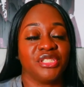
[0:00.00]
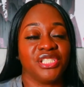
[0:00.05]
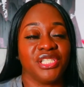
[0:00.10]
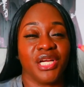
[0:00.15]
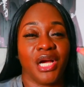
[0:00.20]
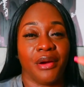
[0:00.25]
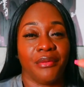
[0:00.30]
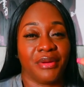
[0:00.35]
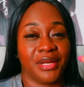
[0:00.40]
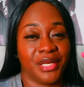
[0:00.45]

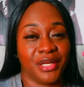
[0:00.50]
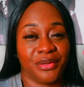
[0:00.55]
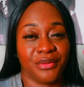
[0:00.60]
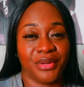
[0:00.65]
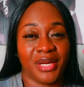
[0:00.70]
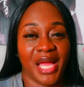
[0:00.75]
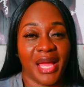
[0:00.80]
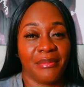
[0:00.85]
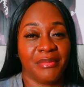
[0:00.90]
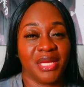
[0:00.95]
she already
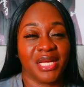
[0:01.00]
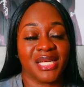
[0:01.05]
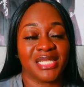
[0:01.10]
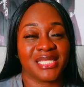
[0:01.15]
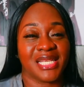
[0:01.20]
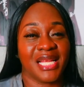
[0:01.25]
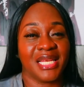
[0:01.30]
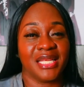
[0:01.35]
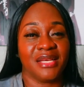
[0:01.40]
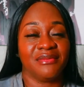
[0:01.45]
know that
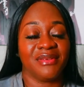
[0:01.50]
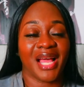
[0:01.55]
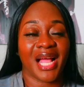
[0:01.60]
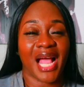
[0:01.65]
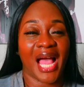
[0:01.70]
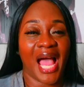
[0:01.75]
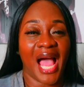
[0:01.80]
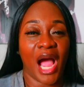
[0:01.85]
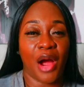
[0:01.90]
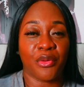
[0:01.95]
because I live
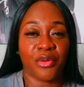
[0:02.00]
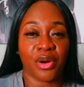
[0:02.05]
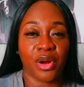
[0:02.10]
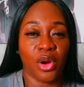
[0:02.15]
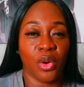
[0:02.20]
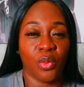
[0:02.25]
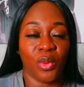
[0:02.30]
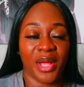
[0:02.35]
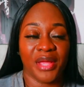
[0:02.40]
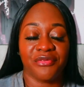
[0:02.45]
like an hour
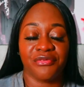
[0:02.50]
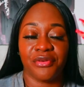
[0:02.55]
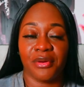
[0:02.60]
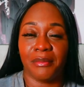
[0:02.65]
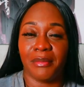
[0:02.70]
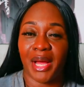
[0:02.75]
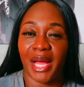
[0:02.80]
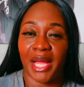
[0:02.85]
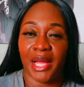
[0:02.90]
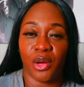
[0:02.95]
away
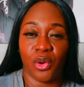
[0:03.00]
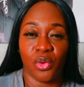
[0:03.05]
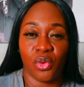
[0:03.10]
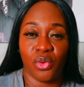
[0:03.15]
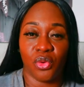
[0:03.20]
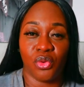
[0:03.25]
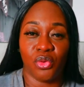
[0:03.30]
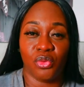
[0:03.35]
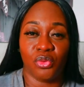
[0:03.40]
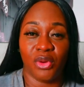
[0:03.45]
from my
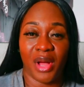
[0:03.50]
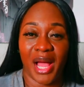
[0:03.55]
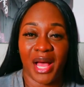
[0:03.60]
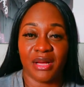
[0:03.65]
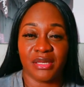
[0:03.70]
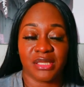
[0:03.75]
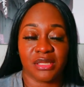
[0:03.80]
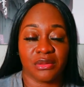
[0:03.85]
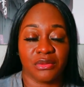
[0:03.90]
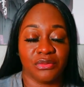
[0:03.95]
old
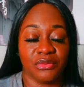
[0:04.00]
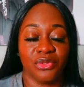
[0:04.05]
house,